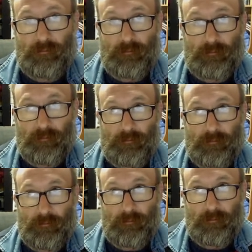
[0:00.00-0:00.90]

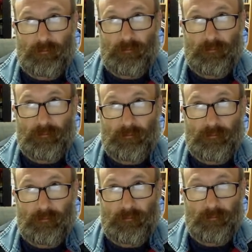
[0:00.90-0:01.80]

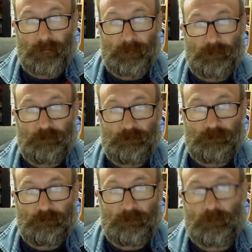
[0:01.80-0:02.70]

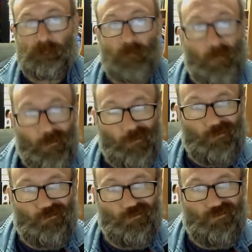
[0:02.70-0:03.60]

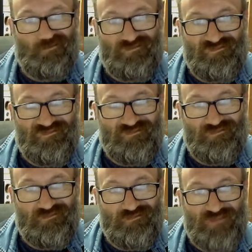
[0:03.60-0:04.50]

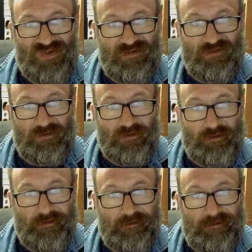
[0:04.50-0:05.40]

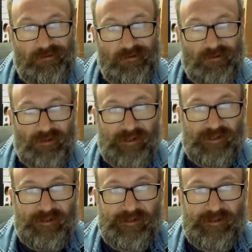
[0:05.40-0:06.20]
(no one is talking)